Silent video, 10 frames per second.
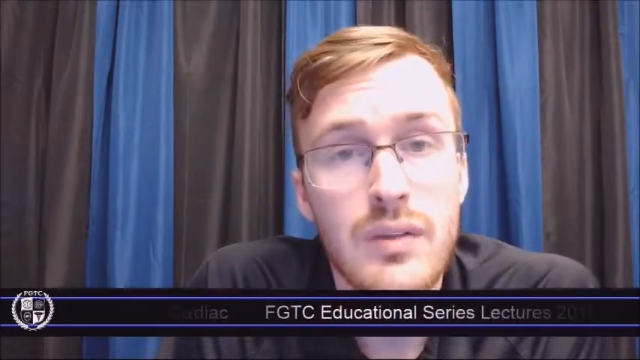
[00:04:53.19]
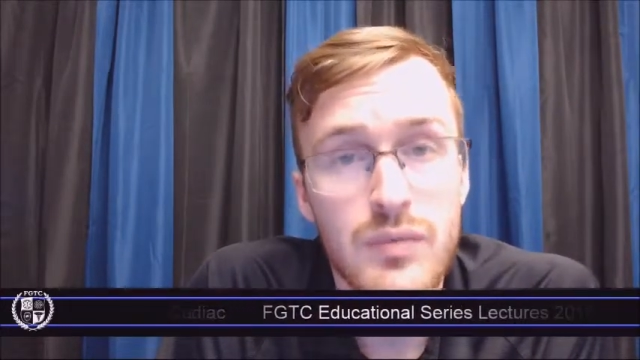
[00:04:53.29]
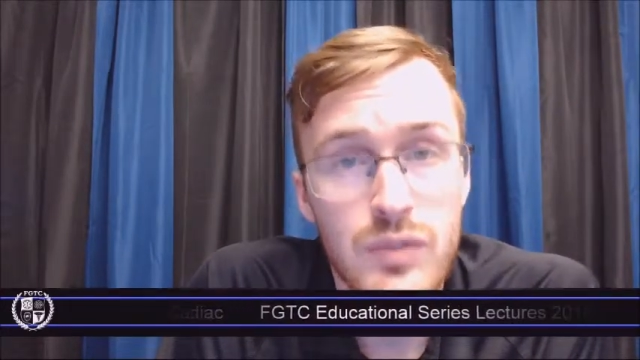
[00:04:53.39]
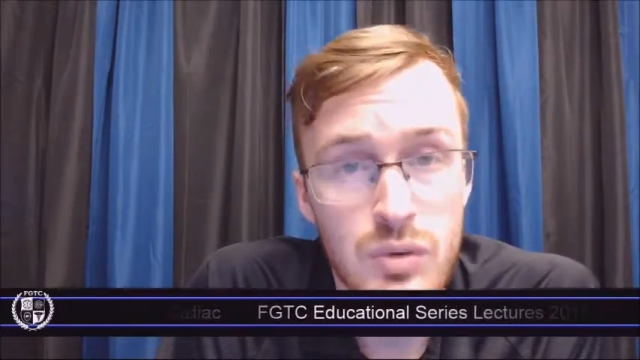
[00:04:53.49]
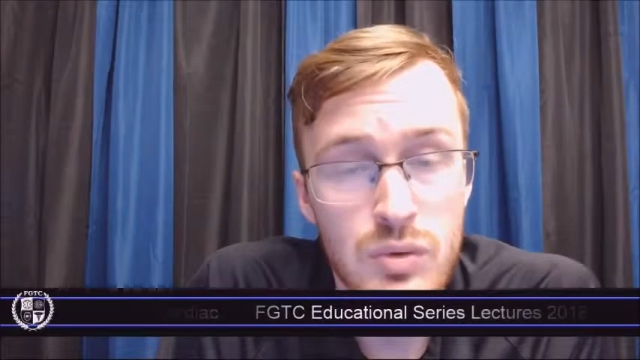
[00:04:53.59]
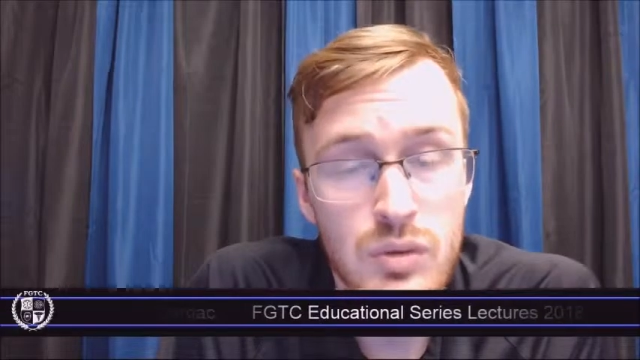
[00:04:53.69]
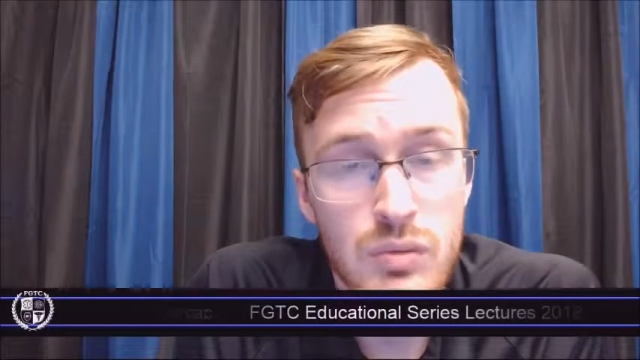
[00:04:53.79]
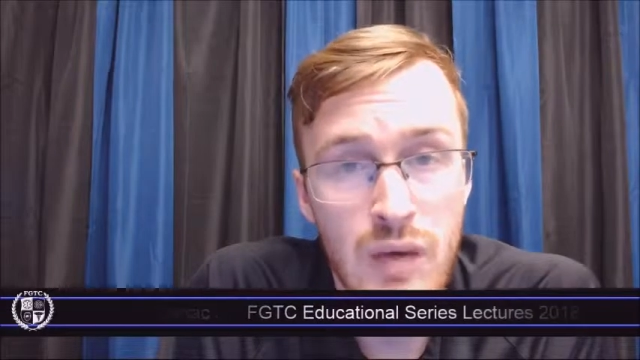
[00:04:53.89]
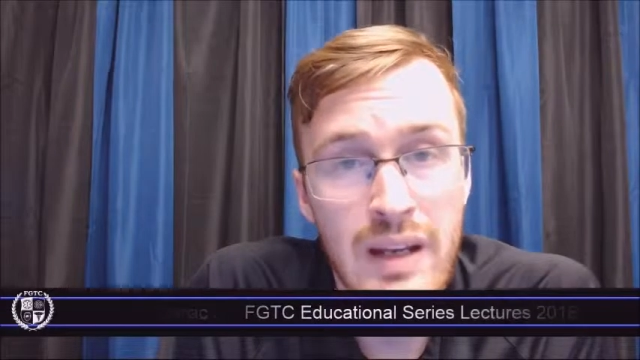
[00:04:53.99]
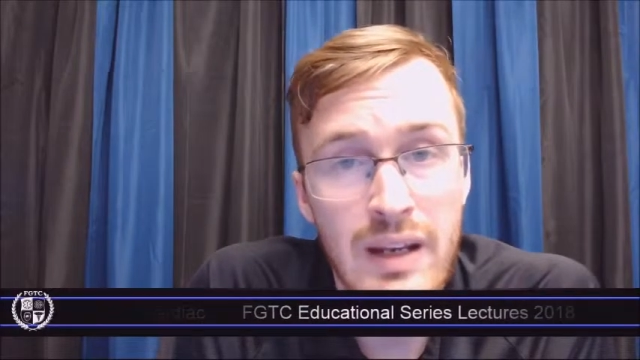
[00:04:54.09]
to your
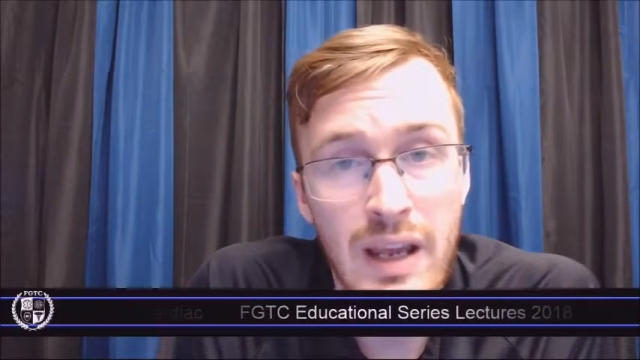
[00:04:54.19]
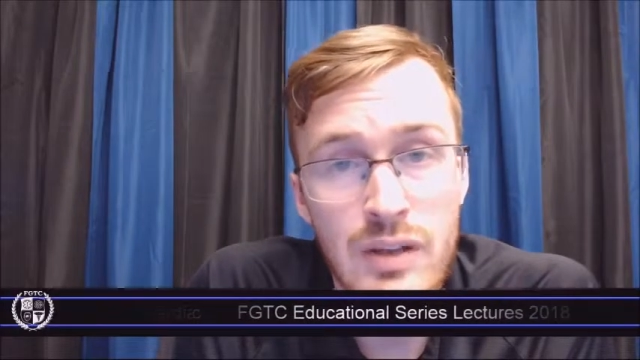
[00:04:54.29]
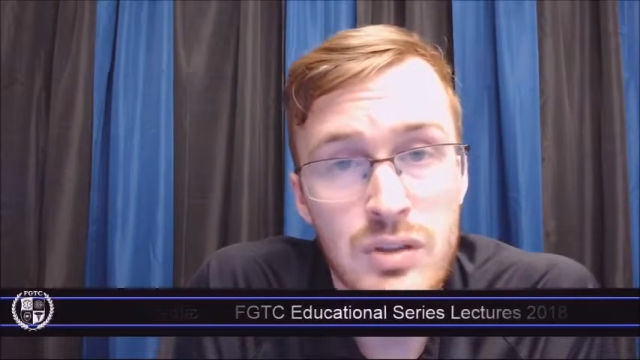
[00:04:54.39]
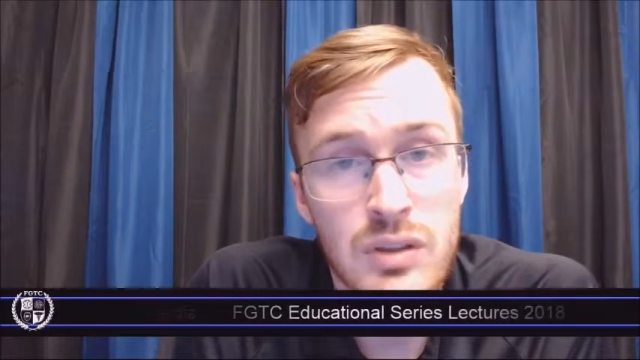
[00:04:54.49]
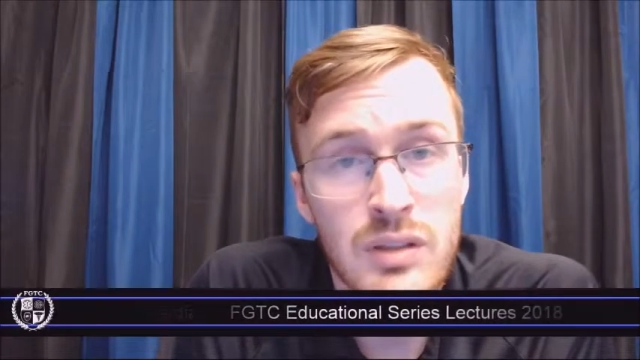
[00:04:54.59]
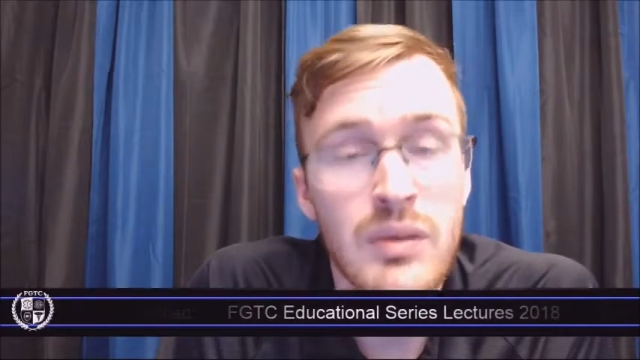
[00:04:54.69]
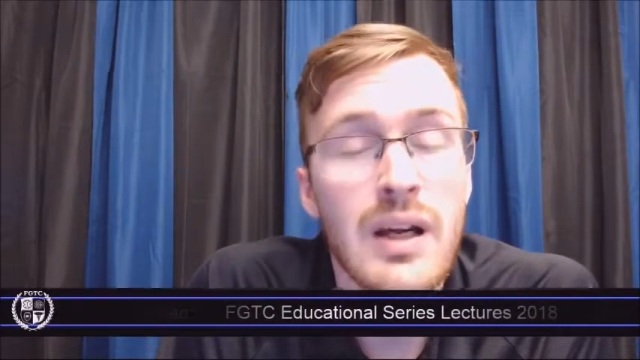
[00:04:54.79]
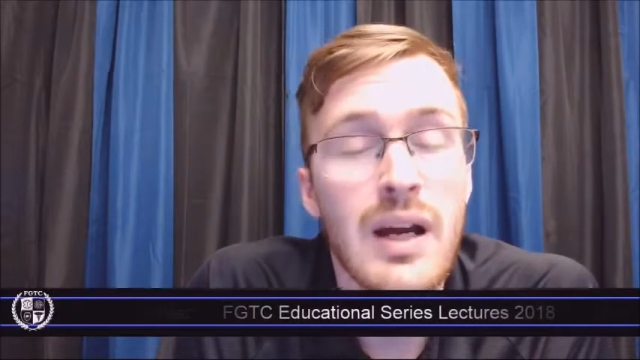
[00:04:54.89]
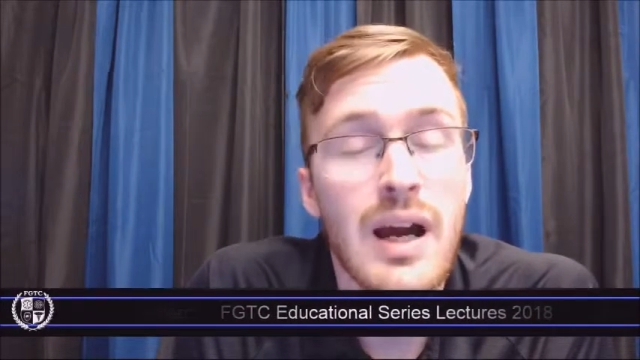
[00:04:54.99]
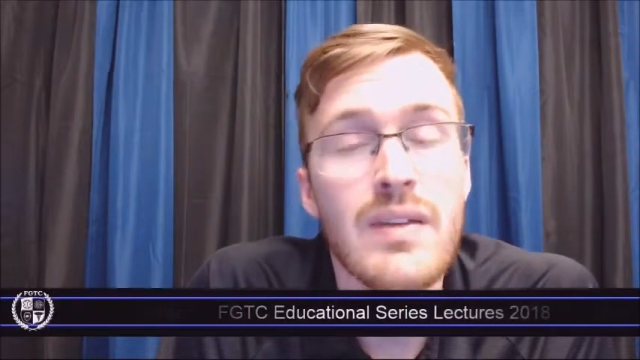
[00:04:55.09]
right atrium,
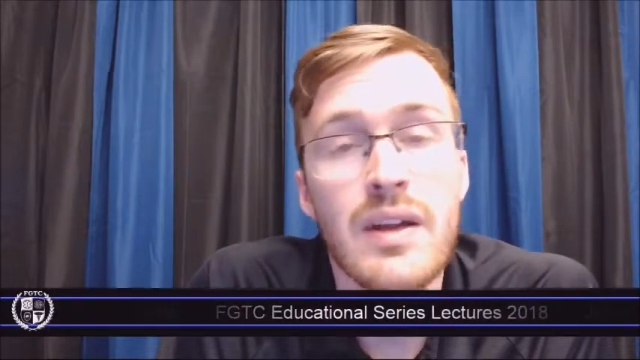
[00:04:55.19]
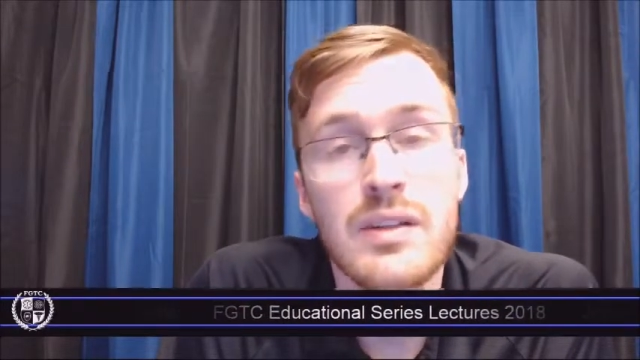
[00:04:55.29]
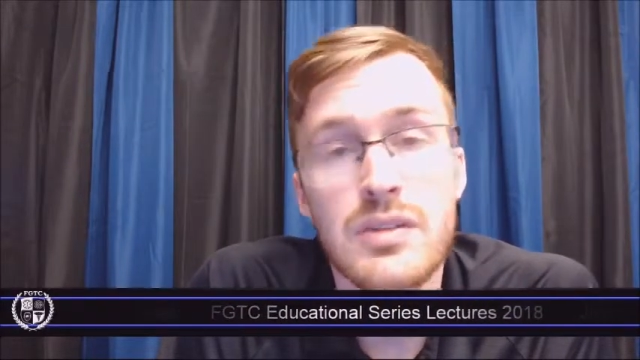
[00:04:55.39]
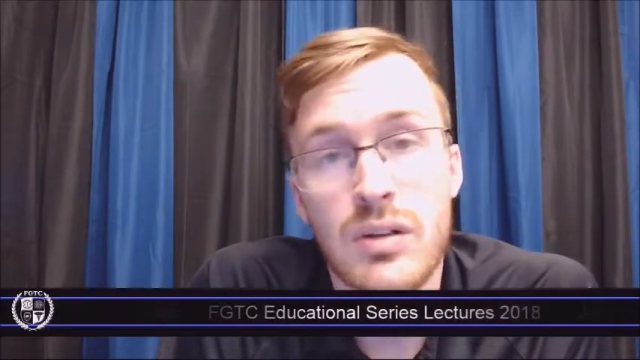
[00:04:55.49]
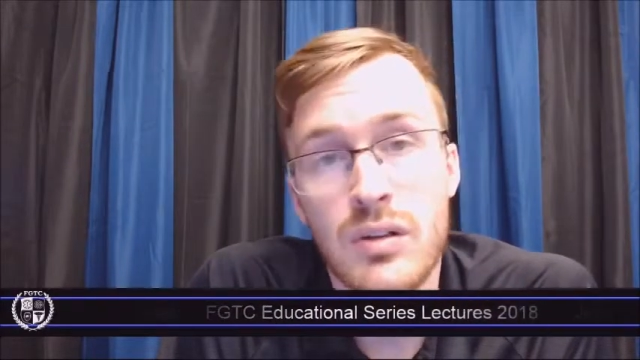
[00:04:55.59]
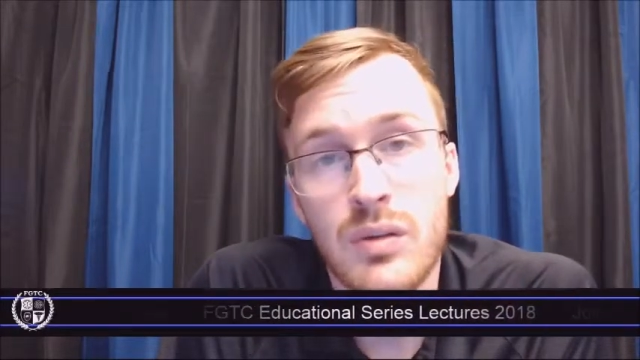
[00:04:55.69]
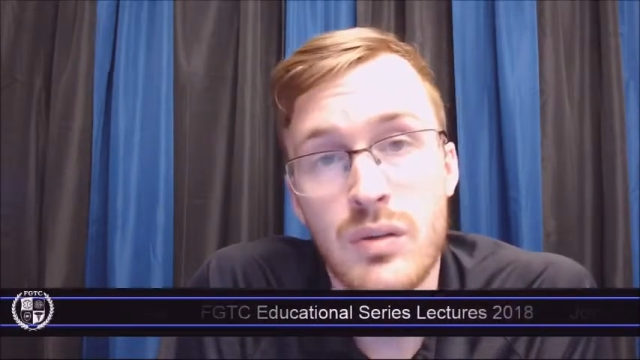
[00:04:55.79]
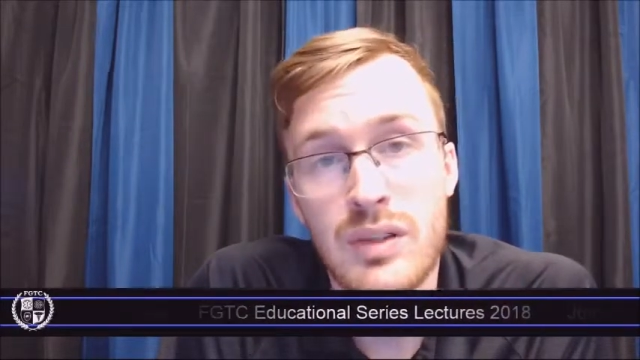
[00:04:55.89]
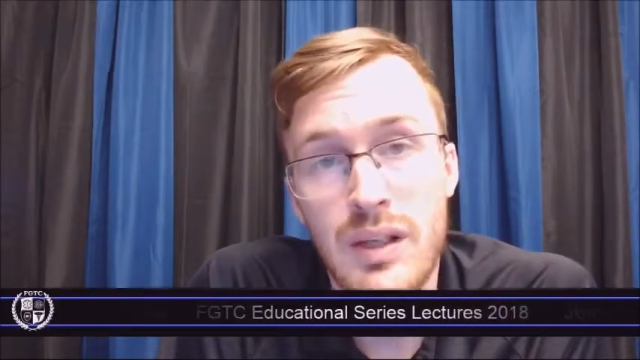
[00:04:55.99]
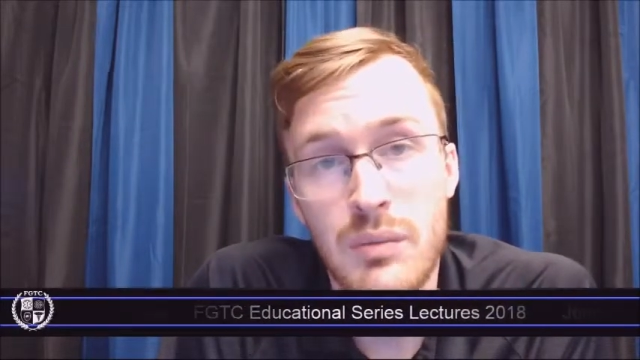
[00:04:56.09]
and then it's all
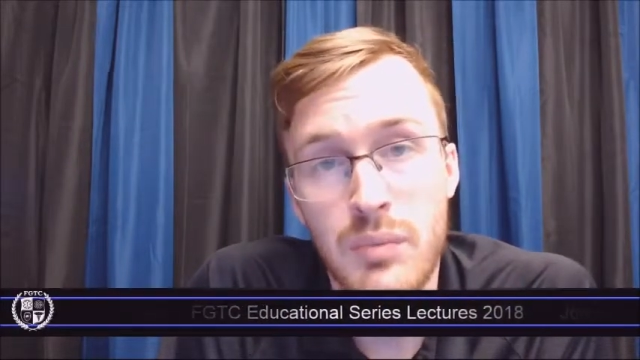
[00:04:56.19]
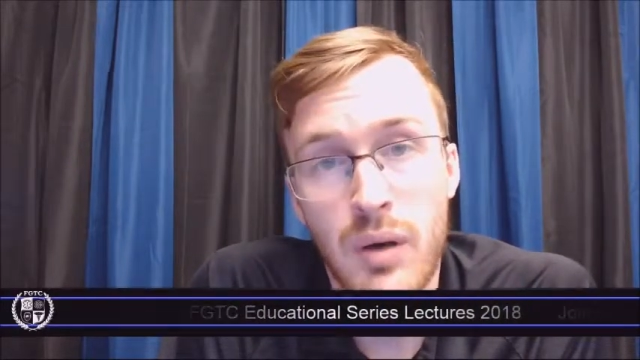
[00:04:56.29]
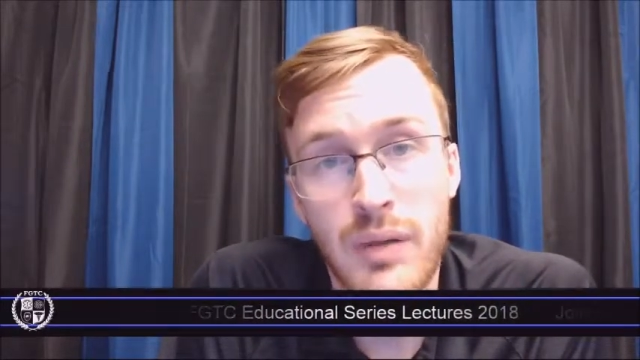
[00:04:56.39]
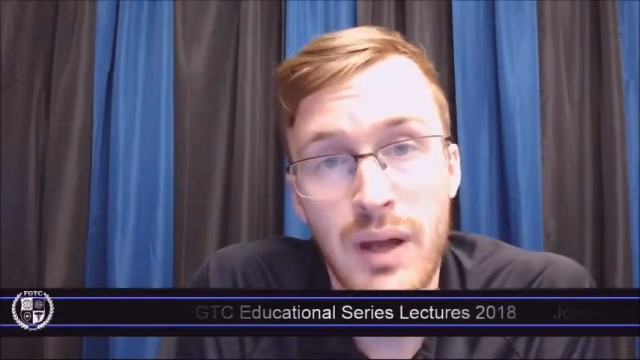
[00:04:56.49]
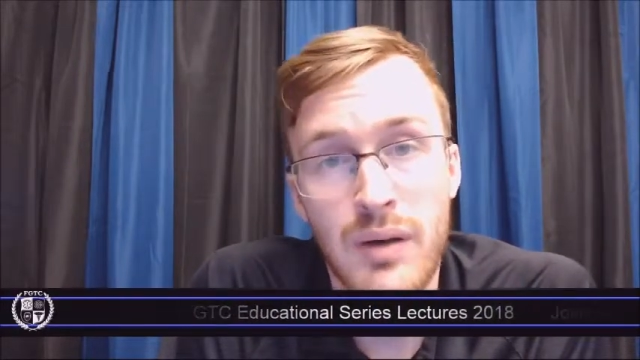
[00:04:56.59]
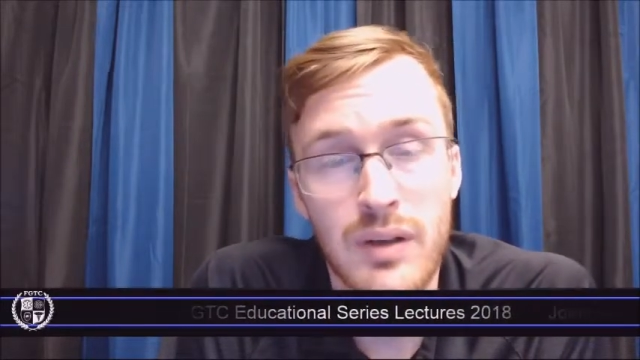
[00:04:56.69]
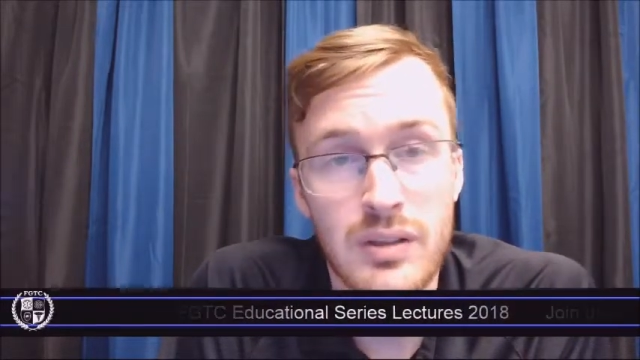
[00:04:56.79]
going to get pumped out